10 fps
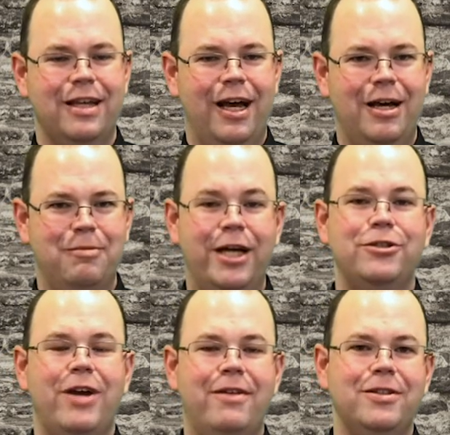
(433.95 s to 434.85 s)
I
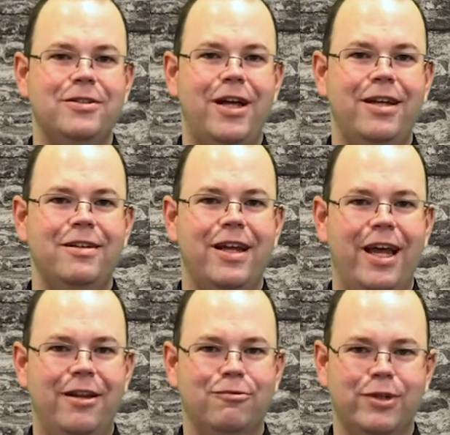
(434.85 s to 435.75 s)
travel a lot,
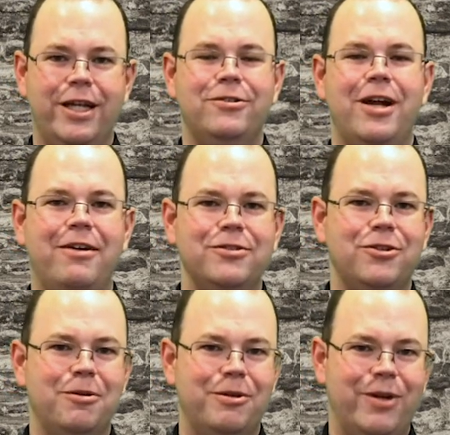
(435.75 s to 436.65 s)
and when I travel is
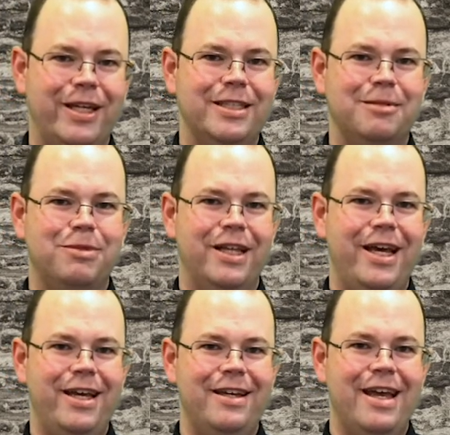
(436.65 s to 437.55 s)
normally when I get to
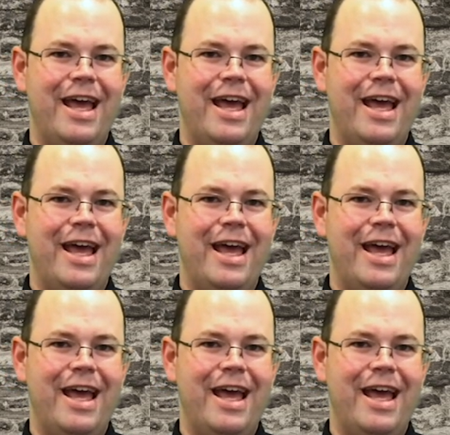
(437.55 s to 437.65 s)
play.